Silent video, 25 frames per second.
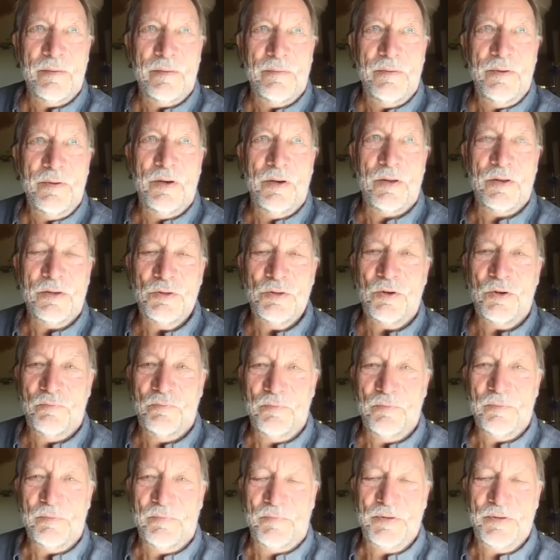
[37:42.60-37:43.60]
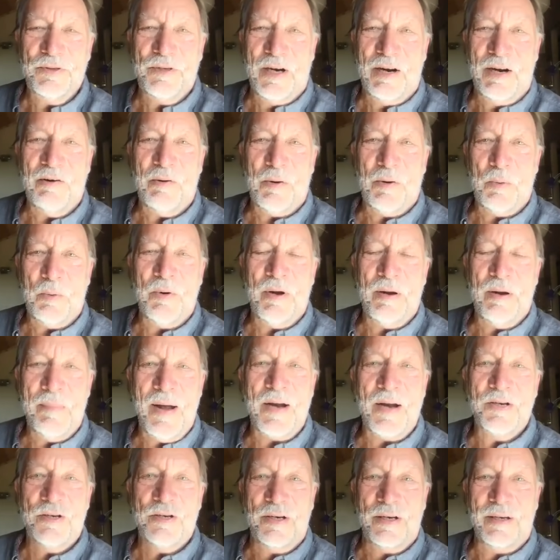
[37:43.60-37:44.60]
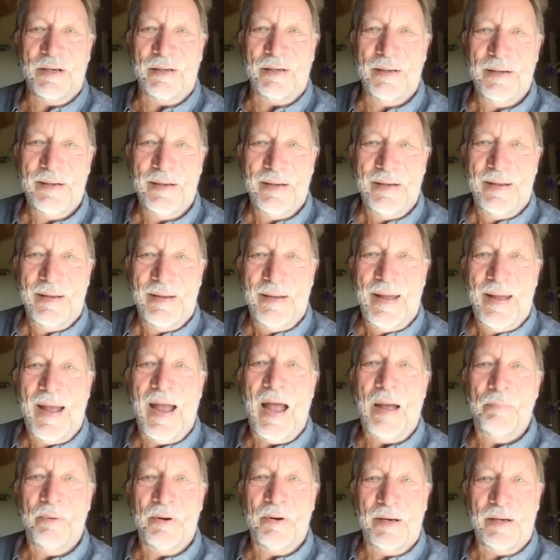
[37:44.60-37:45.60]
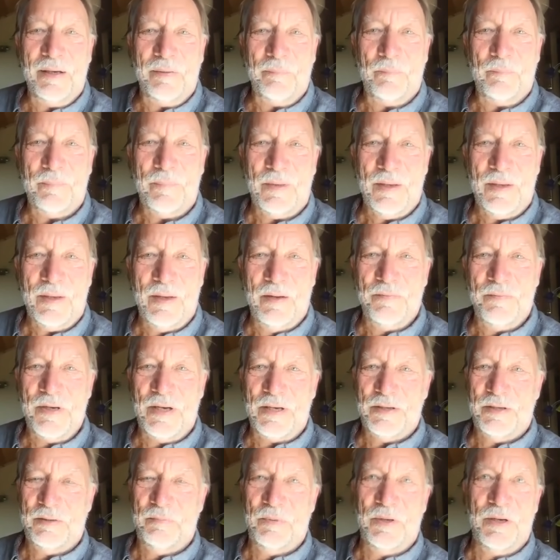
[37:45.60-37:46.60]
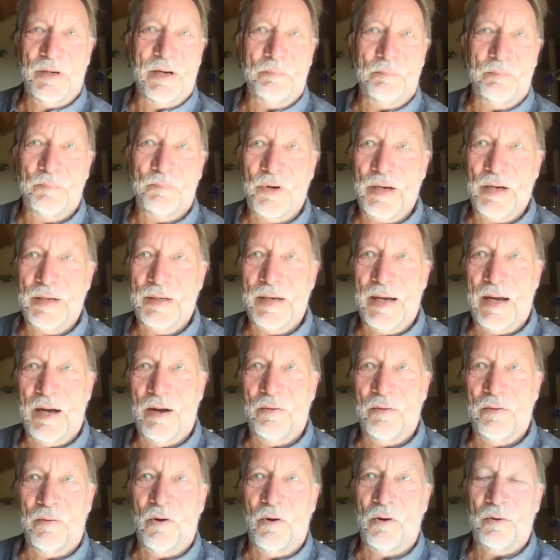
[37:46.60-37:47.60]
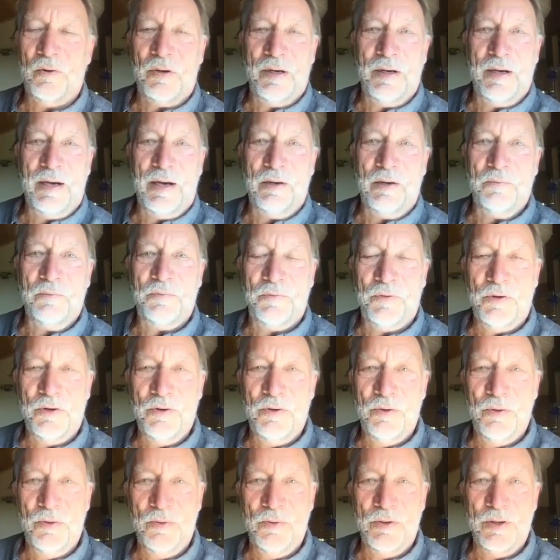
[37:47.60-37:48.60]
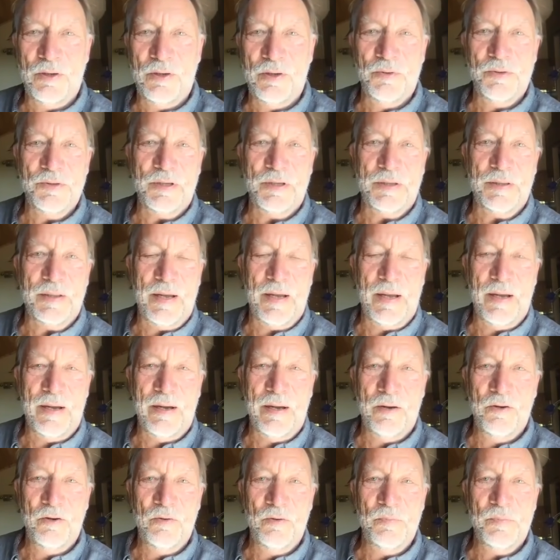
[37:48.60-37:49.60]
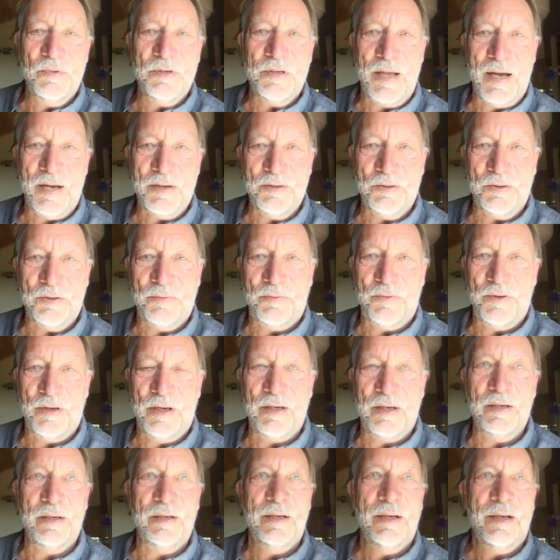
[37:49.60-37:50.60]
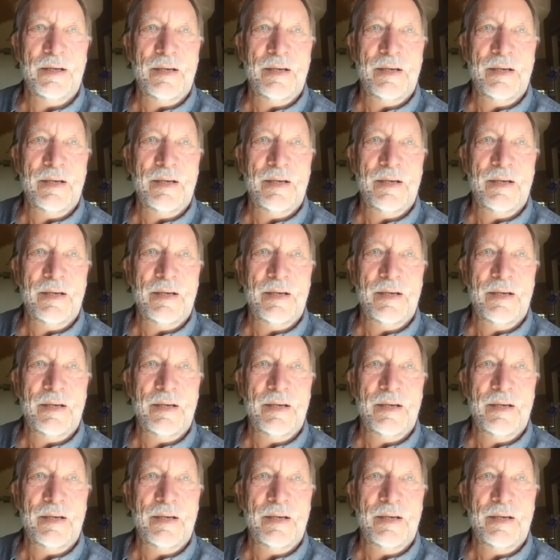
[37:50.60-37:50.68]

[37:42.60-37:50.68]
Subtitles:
the sort of scenario we're imagining happening of just, breakdown, not getting food, losing their homes, that sort of thing,